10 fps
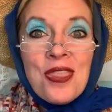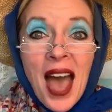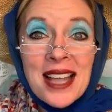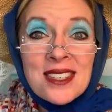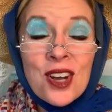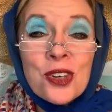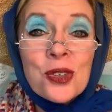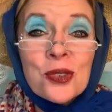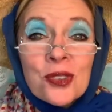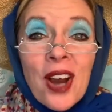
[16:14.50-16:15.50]
That's a
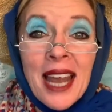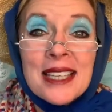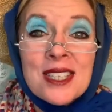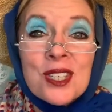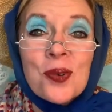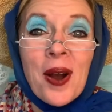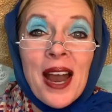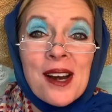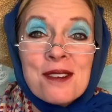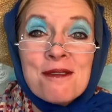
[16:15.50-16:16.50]
great
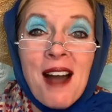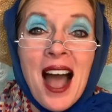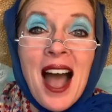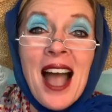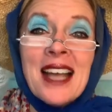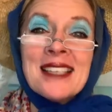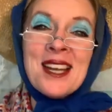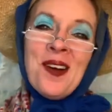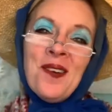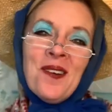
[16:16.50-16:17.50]
square find.
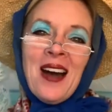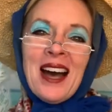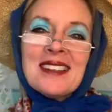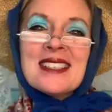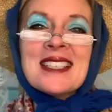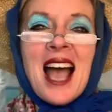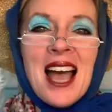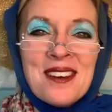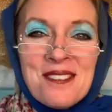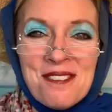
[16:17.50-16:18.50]
Well
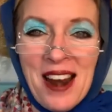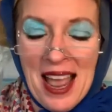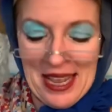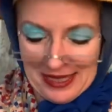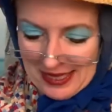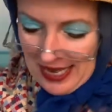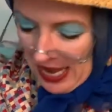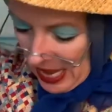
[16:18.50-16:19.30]
done, friends.